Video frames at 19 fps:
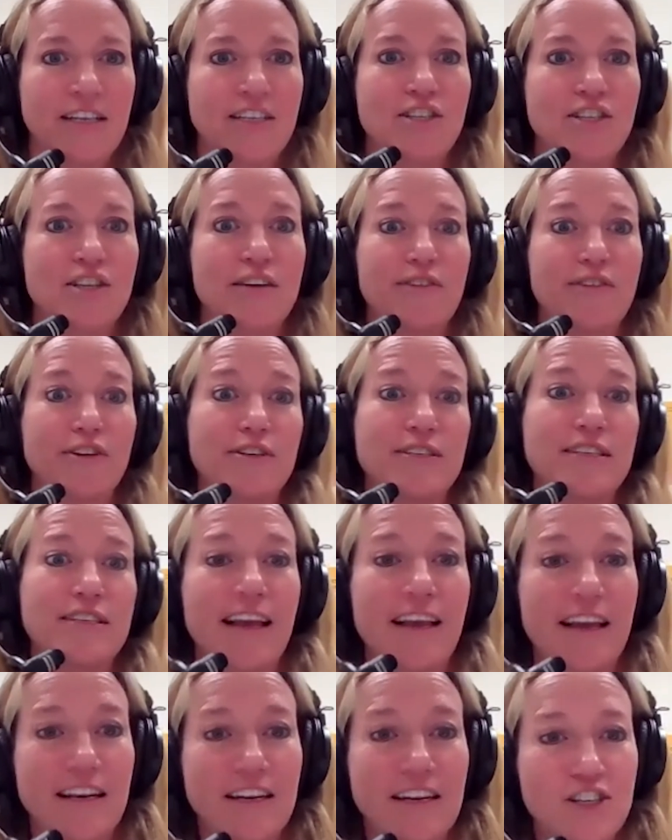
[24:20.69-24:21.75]
So if you're
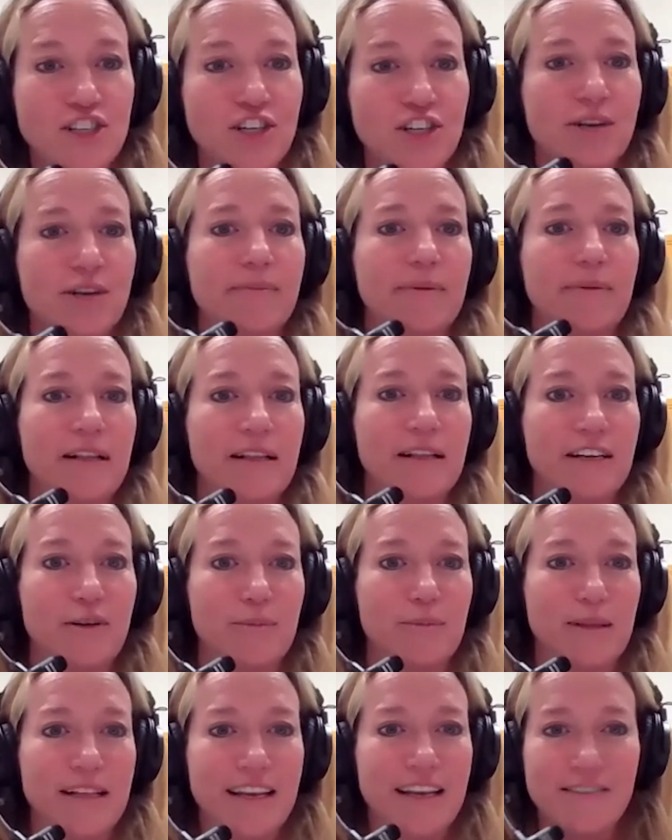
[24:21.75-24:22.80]
taking a sugar pill and you
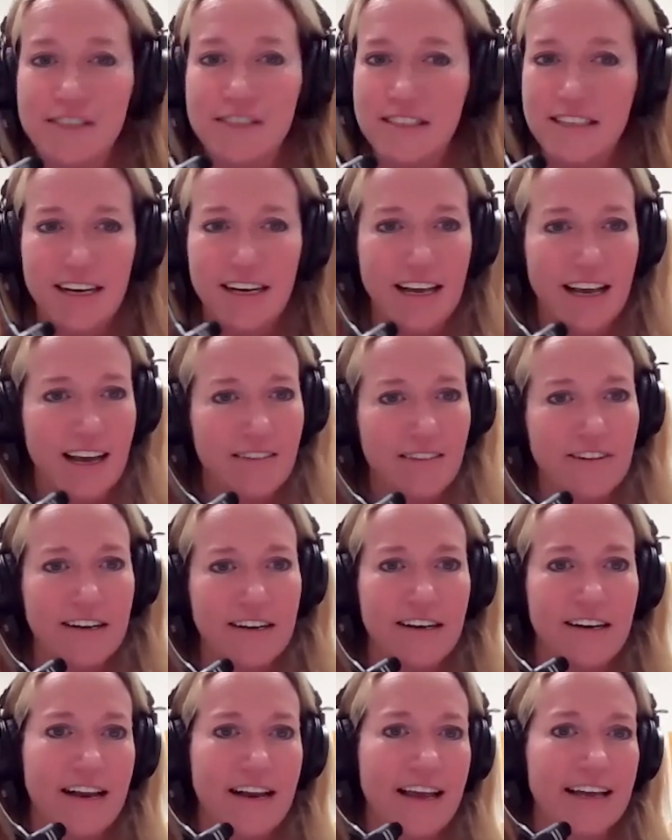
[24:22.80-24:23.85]
believe it's going to have
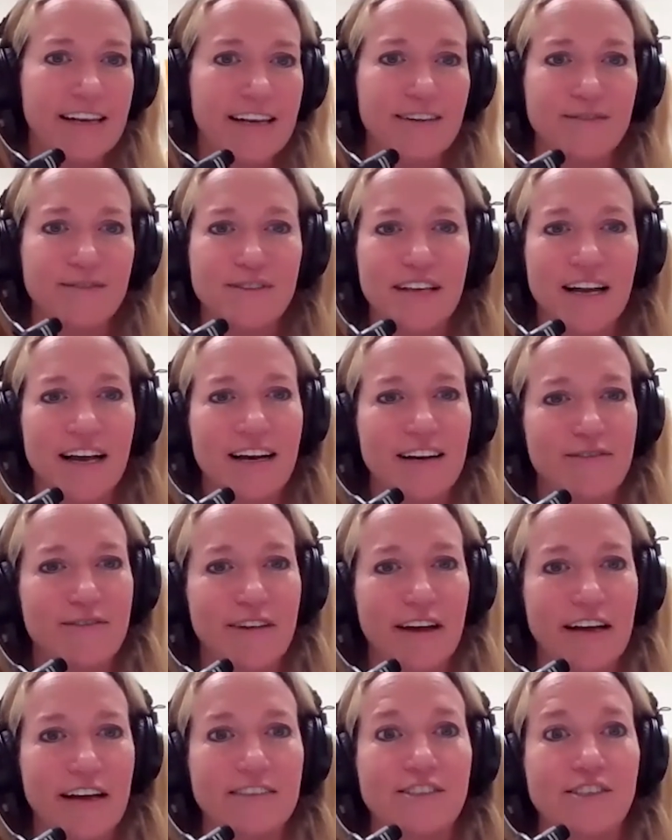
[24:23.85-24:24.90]
negative side
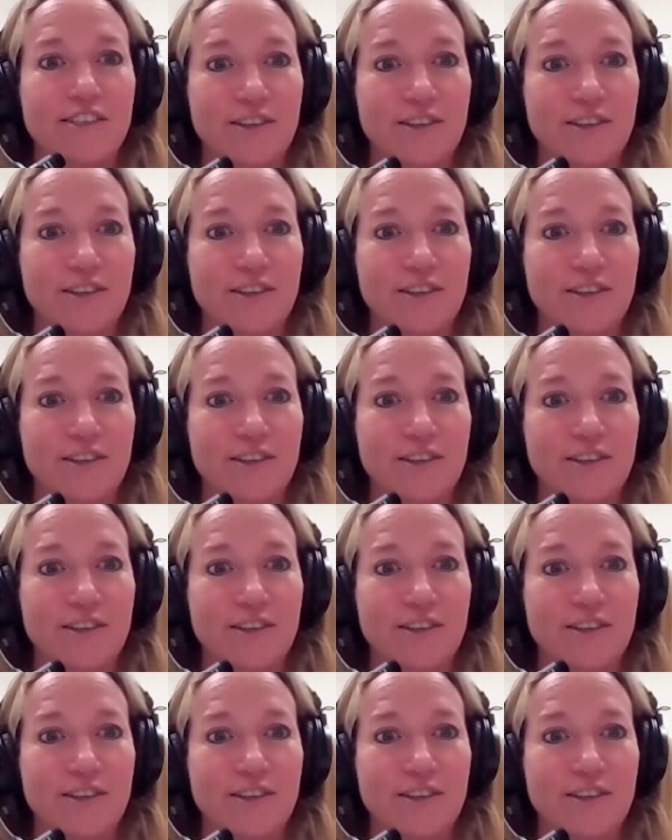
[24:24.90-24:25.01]
effects,